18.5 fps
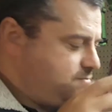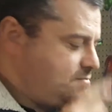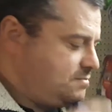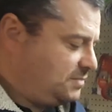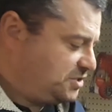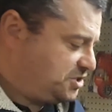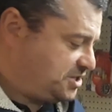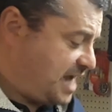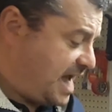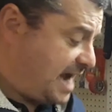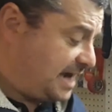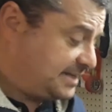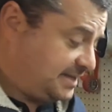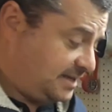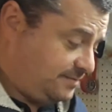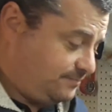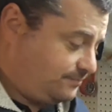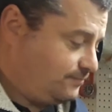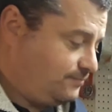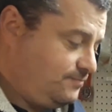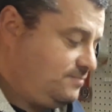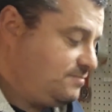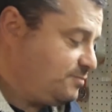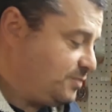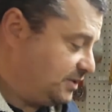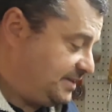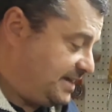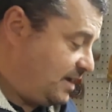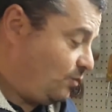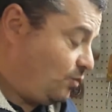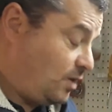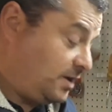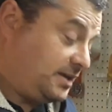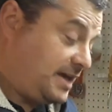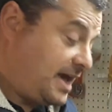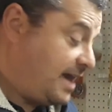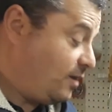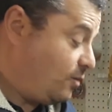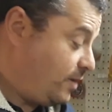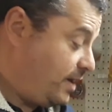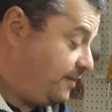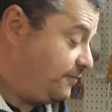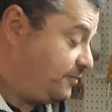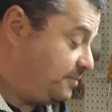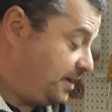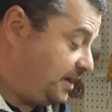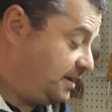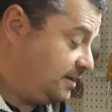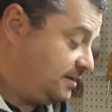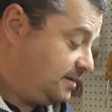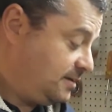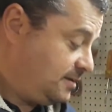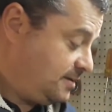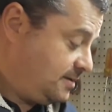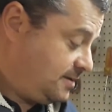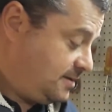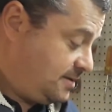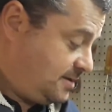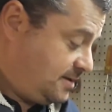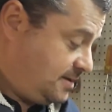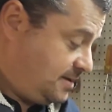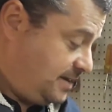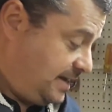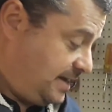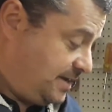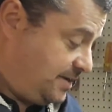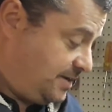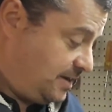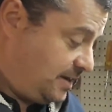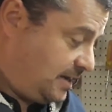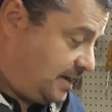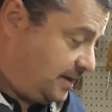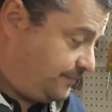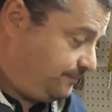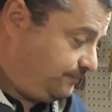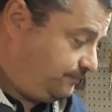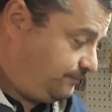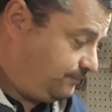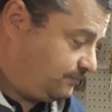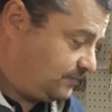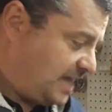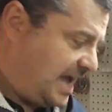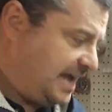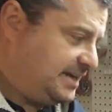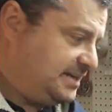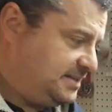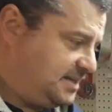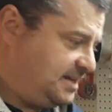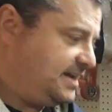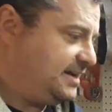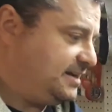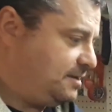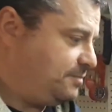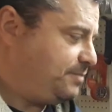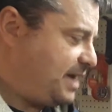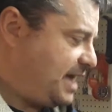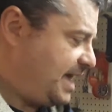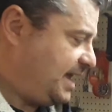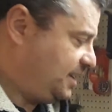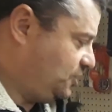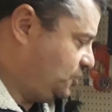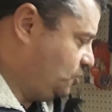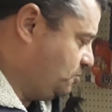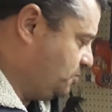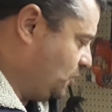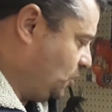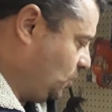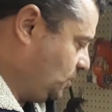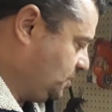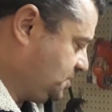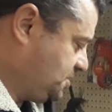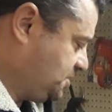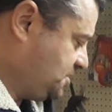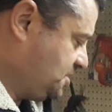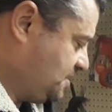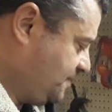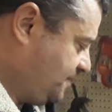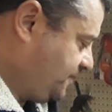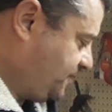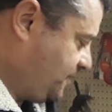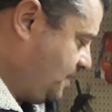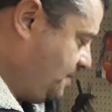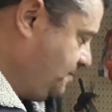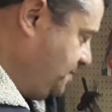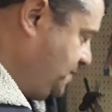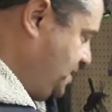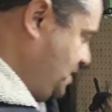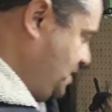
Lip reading: shocked it. But that one got away from me. And I did end up buying new bolts from the